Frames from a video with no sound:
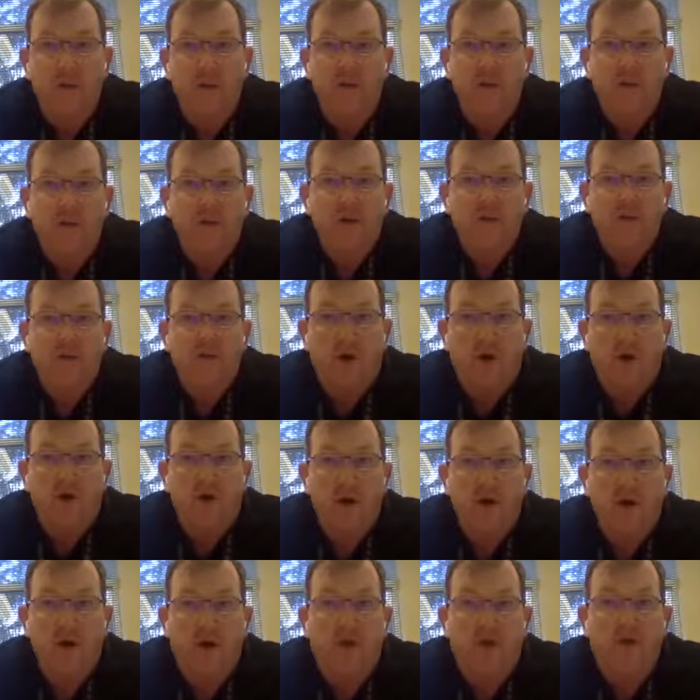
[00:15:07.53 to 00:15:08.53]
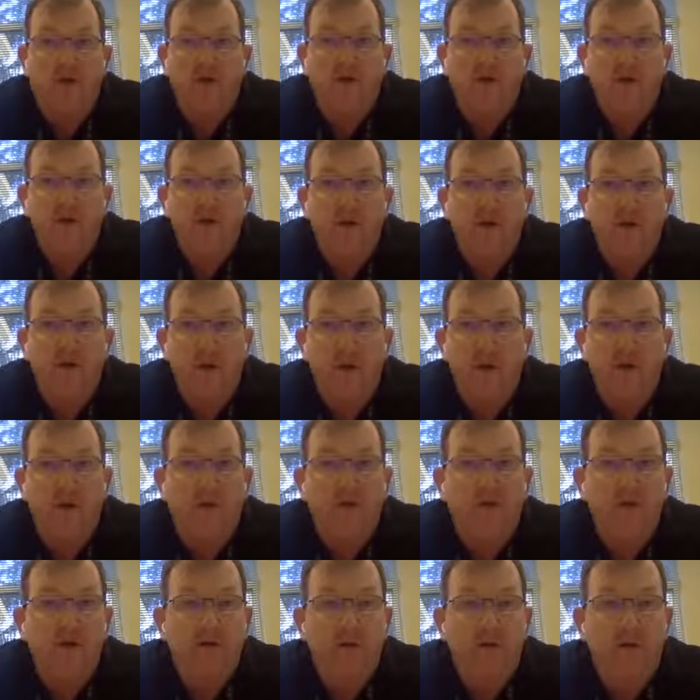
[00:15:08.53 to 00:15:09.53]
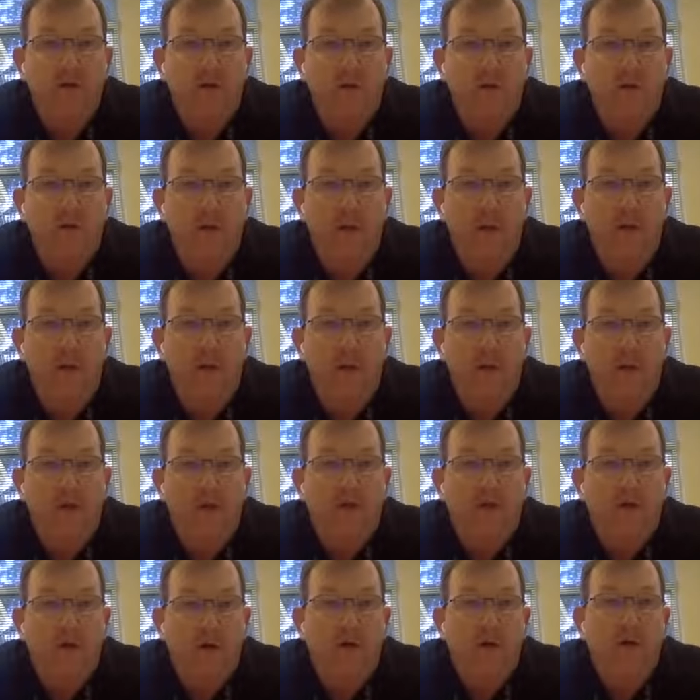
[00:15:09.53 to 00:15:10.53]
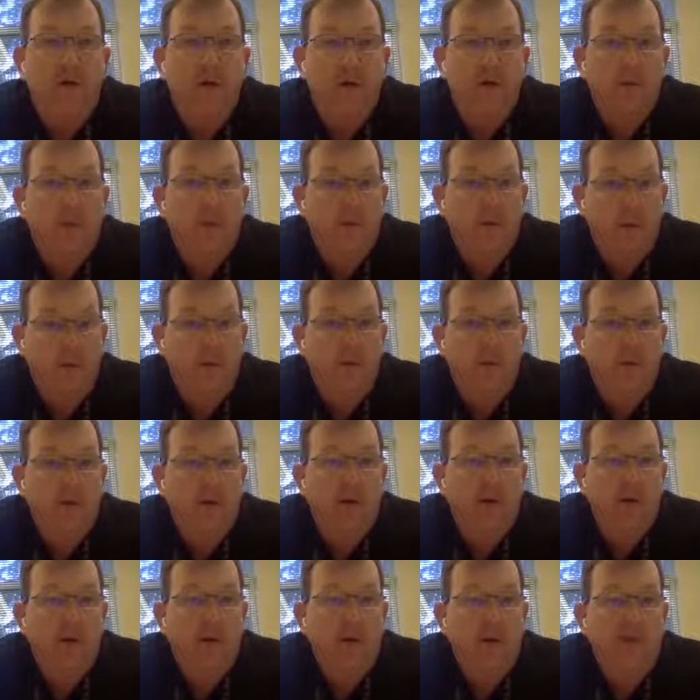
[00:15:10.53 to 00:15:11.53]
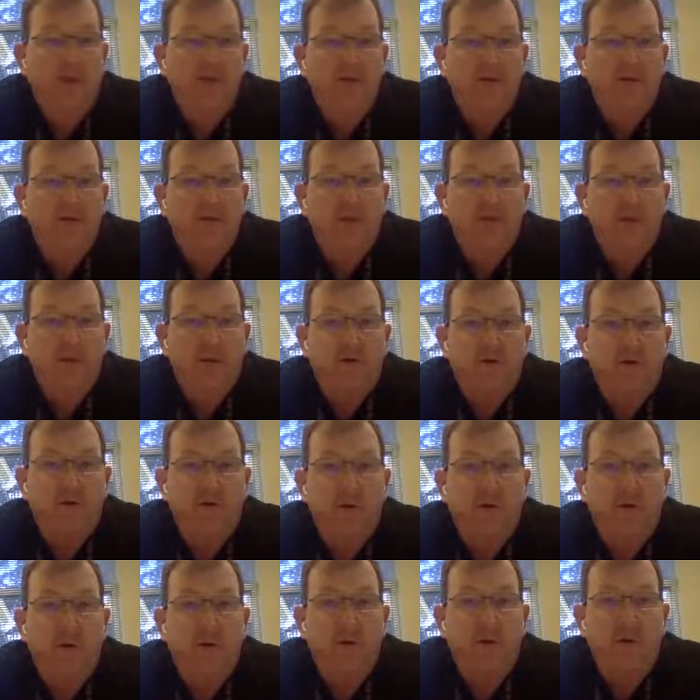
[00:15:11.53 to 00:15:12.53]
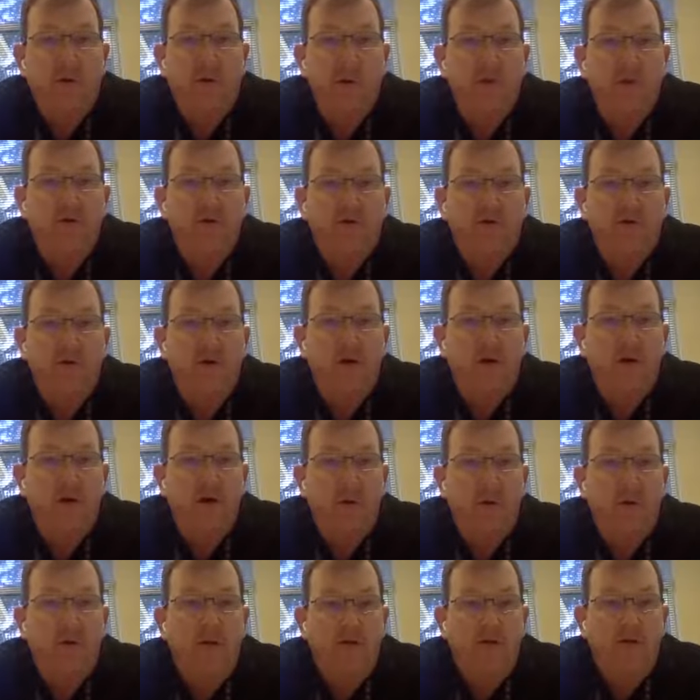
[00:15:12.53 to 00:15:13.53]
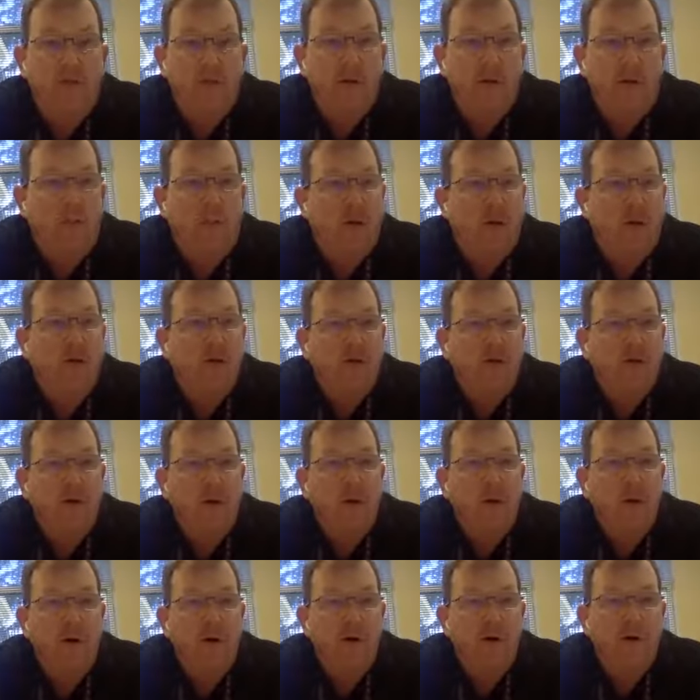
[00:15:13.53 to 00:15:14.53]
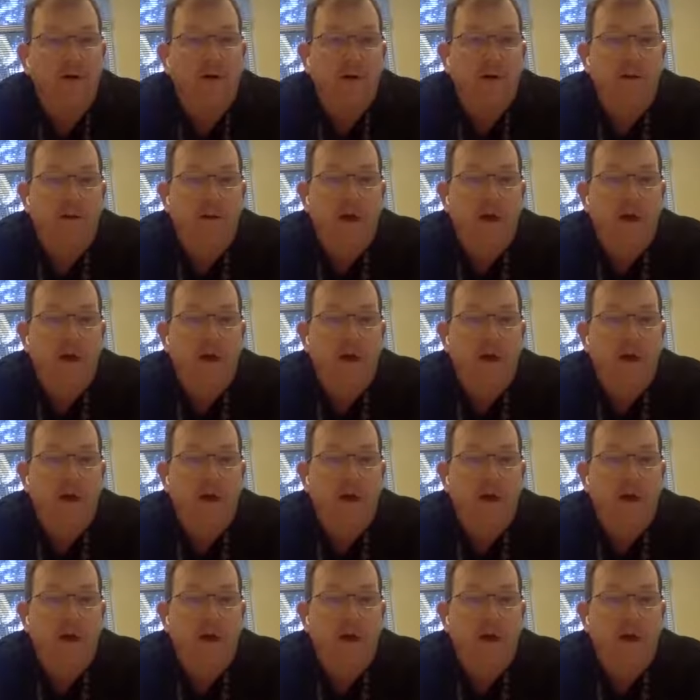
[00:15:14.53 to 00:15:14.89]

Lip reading: This is a great opportunity to mentor people. And this is also a great opportunity to be mentored.